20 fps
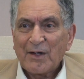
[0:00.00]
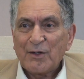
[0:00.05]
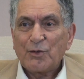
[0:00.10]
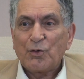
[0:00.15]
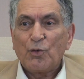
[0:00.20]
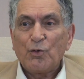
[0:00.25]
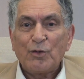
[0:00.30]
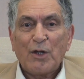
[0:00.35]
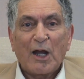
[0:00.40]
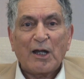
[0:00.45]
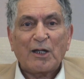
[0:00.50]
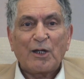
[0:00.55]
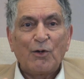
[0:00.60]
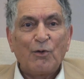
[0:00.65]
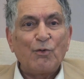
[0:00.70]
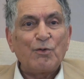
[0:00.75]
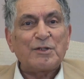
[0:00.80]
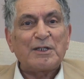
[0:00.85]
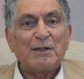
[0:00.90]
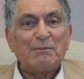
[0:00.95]
Do not
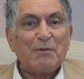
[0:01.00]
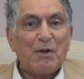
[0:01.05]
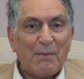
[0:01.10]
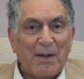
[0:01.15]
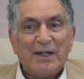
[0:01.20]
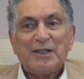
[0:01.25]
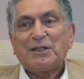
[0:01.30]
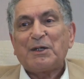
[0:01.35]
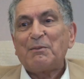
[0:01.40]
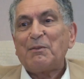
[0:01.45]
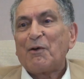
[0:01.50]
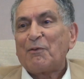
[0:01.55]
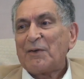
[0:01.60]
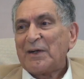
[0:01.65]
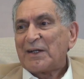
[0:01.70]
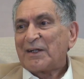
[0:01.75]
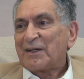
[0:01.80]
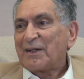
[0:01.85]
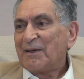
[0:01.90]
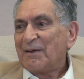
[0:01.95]
lose the momentum of
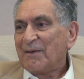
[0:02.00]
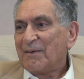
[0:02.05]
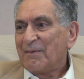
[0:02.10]
it.